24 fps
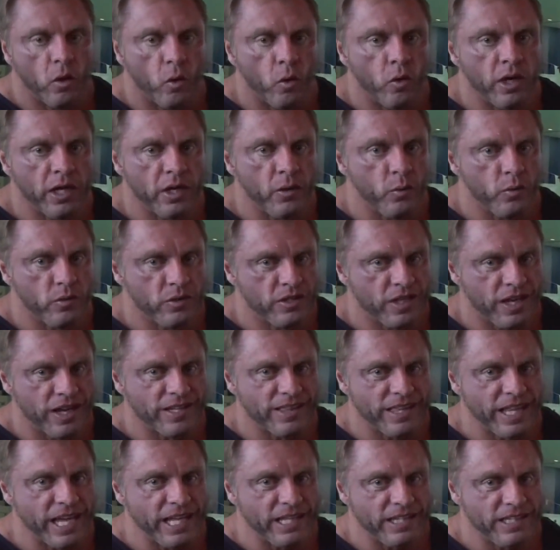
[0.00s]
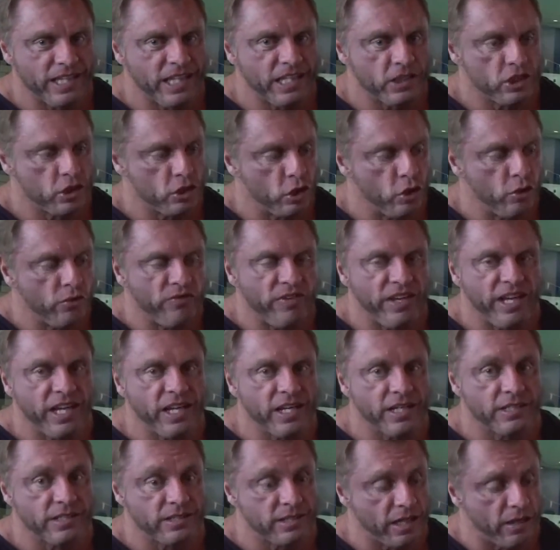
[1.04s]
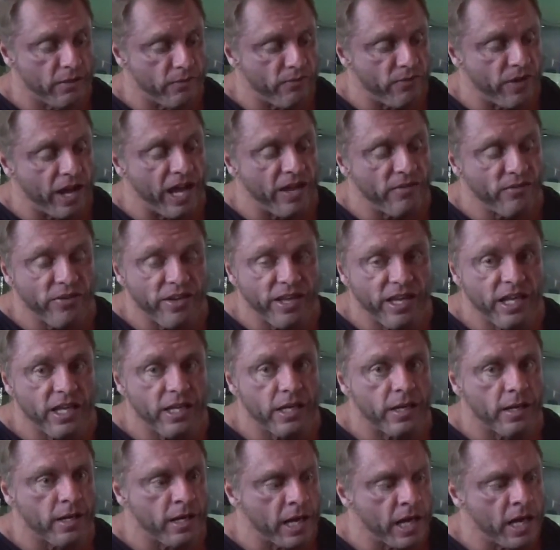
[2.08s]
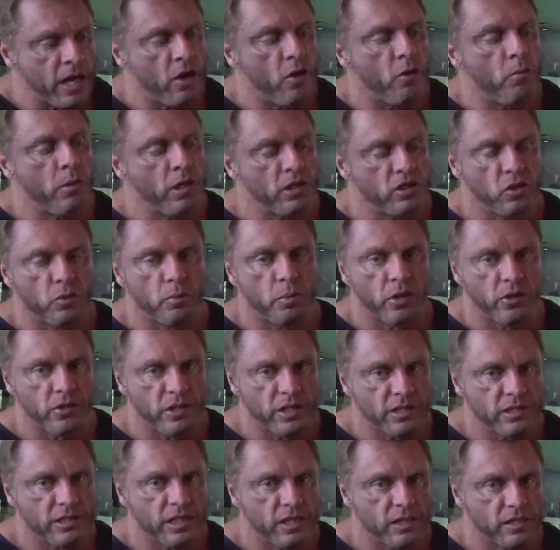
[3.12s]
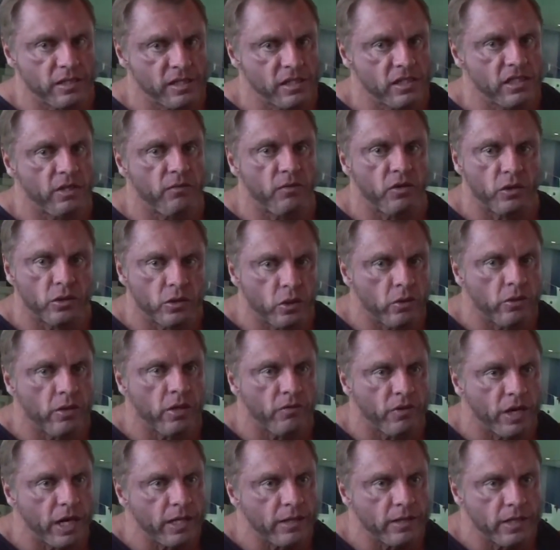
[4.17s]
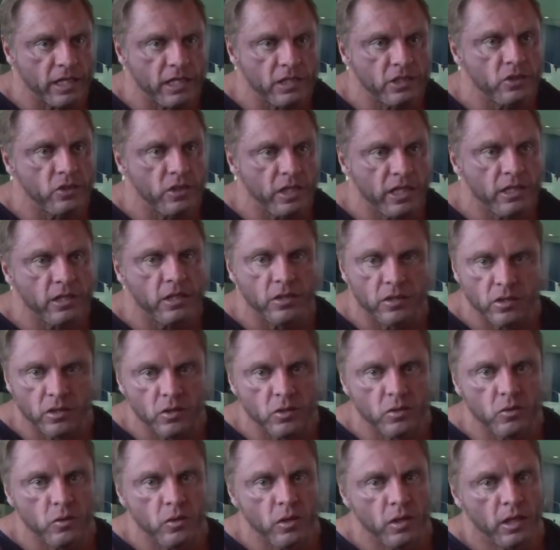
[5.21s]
only dug that ditch 2 feet instead of 5 feet, now muscle protein synthesis, if you're doing the right things you need to do